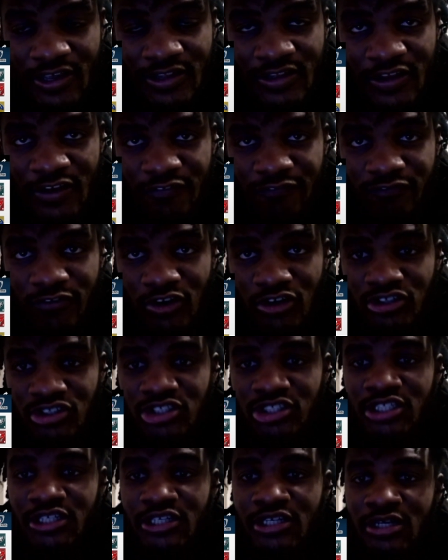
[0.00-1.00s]
in their first
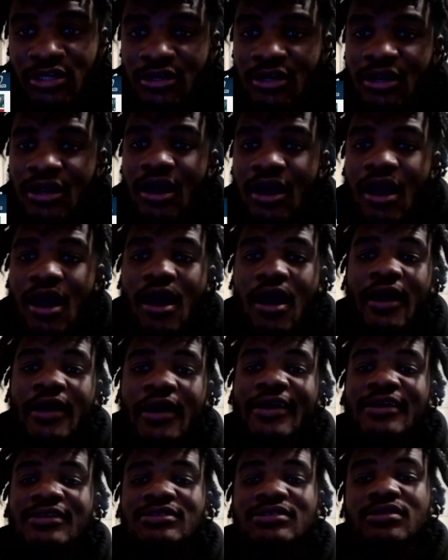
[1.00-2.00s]
year
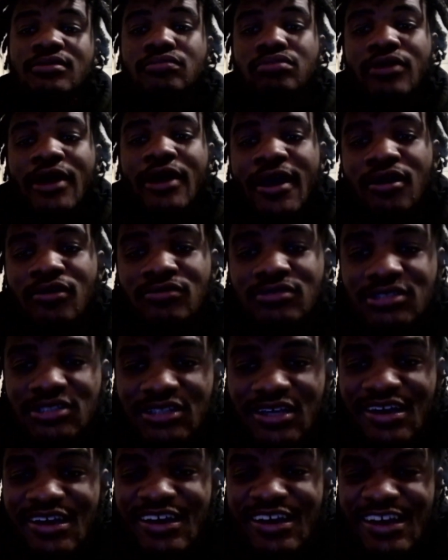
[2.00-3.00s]
against the Browns?
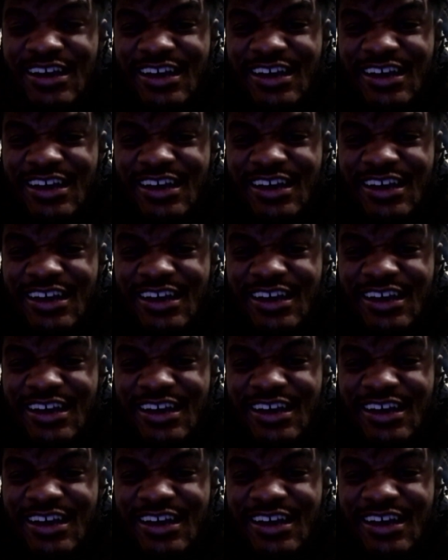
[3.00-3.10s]
Uh,